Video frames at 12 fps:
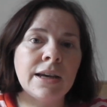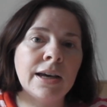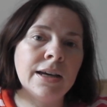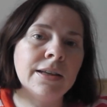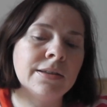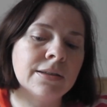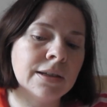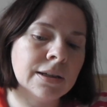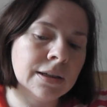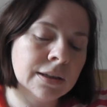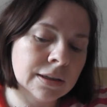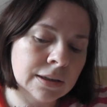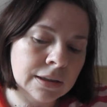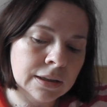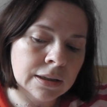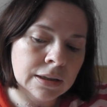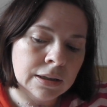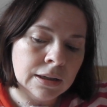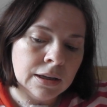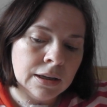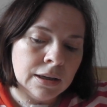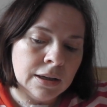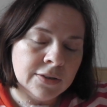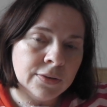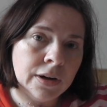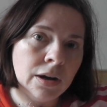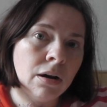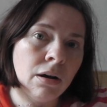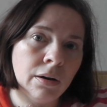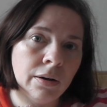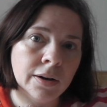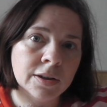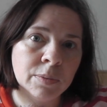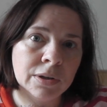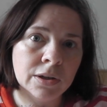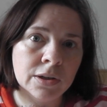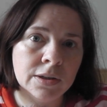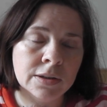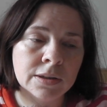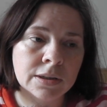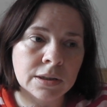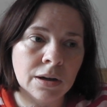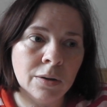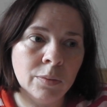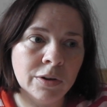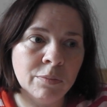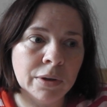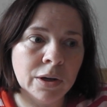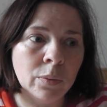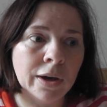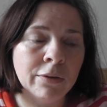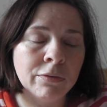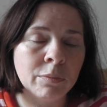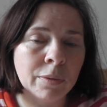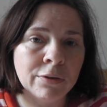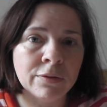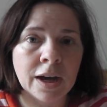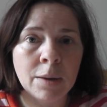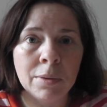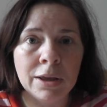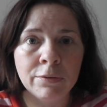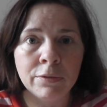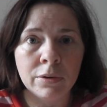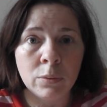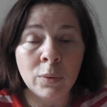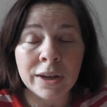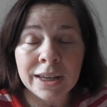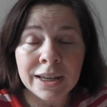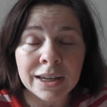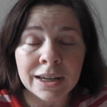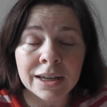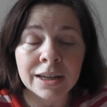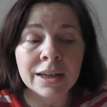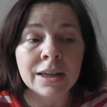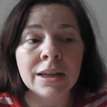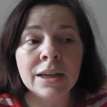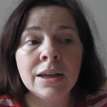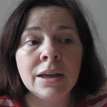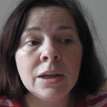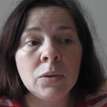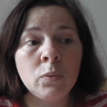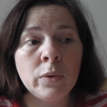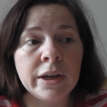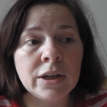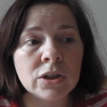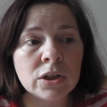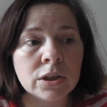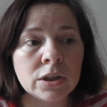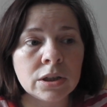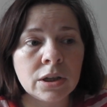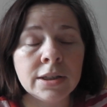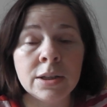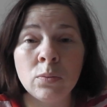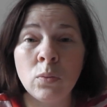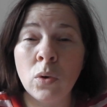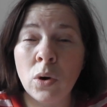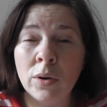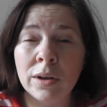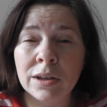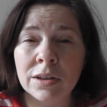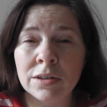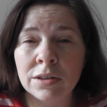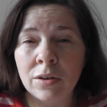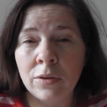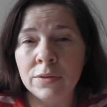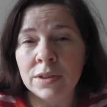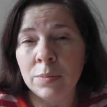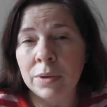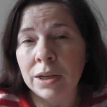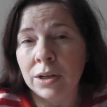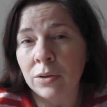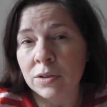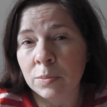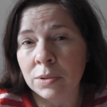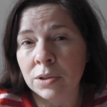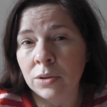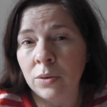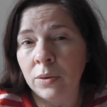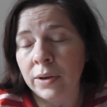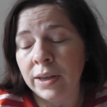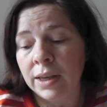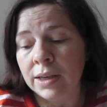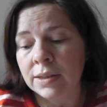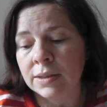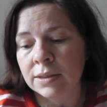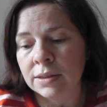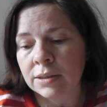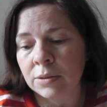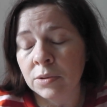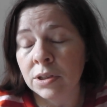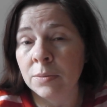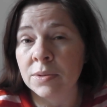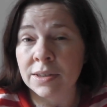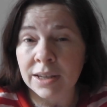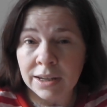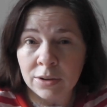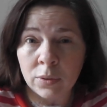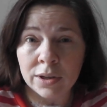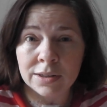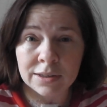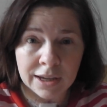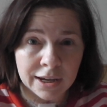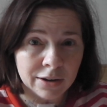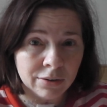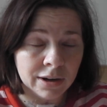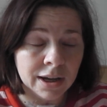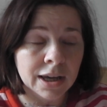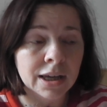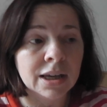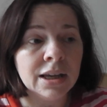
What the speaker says: and it's very hard because I would have been away from my family for a week, which I didn't want, because obviously being in hospital is sometimes quite scary,